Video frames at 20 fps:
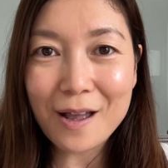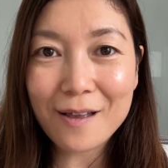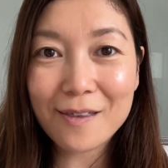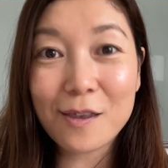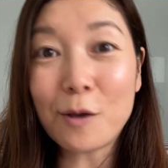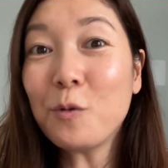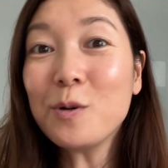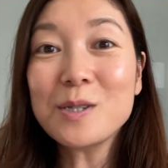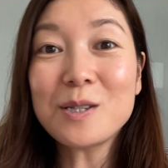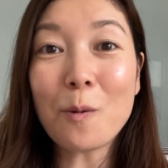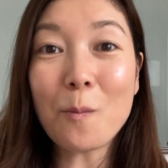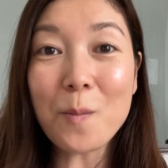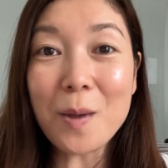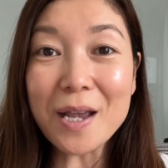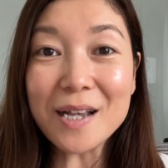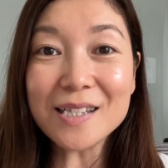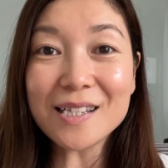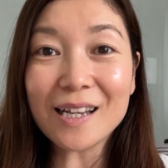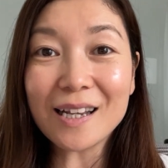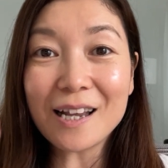That was
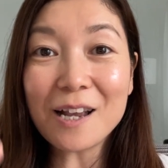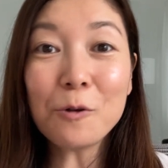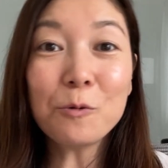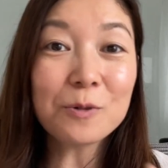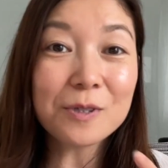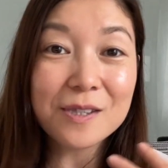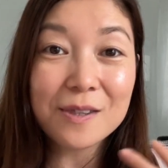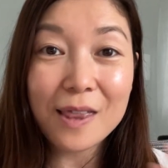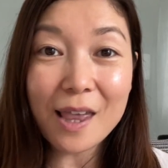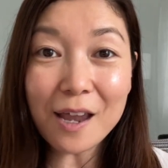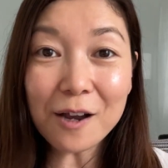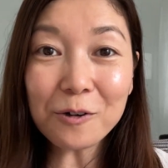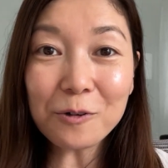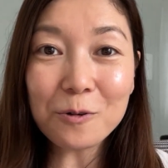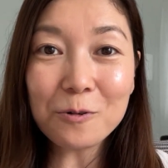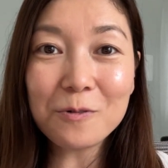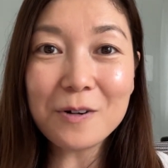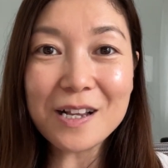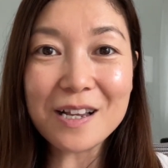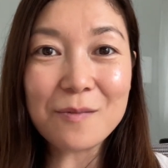amazing. It was there
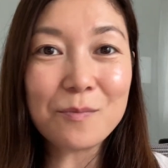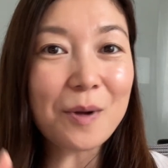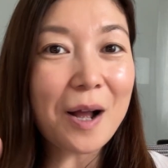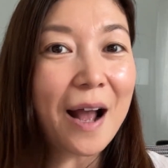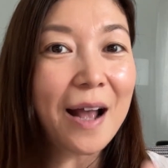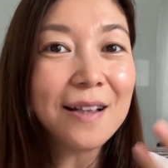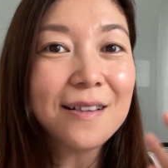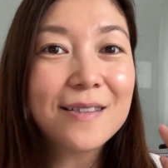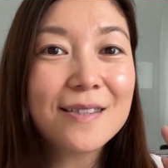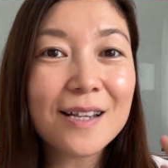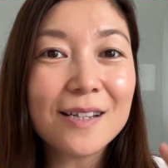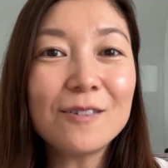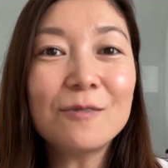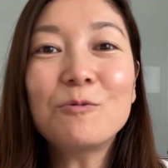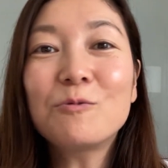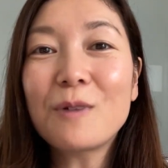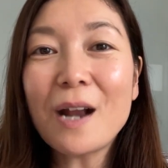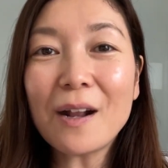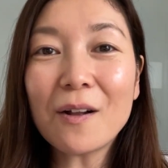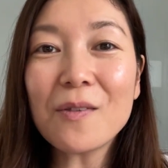already, but I didn't
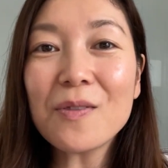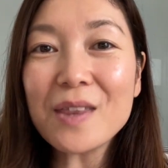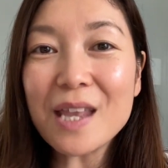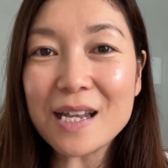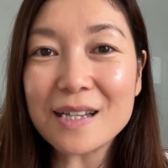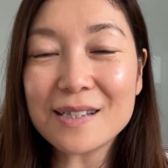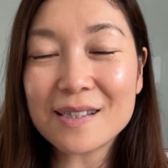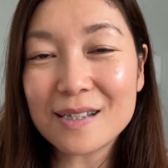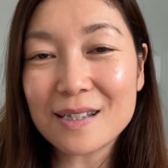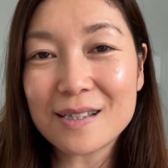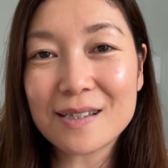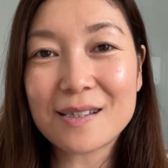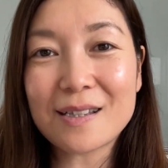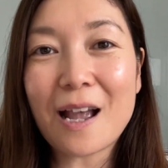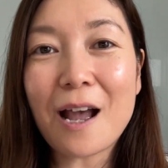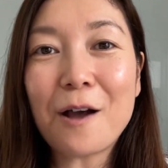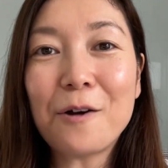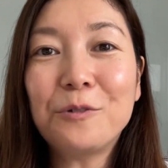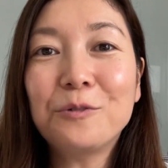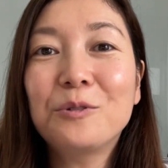recognize the
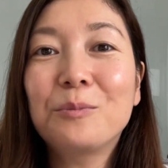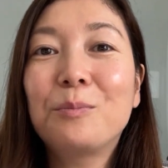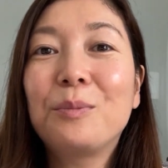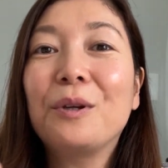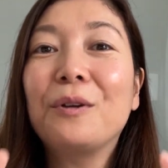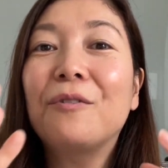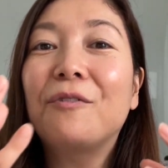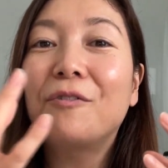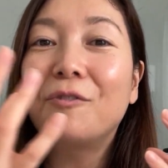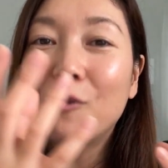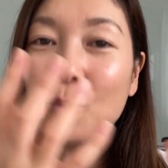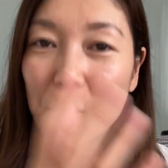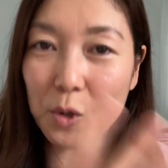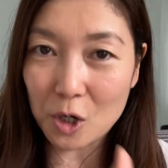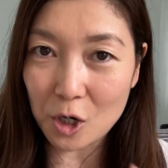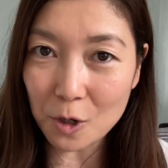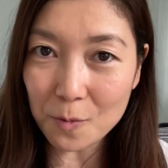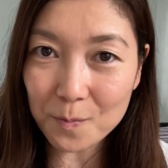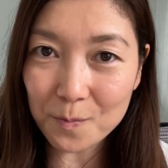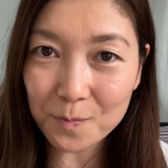sound
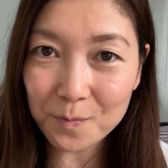before.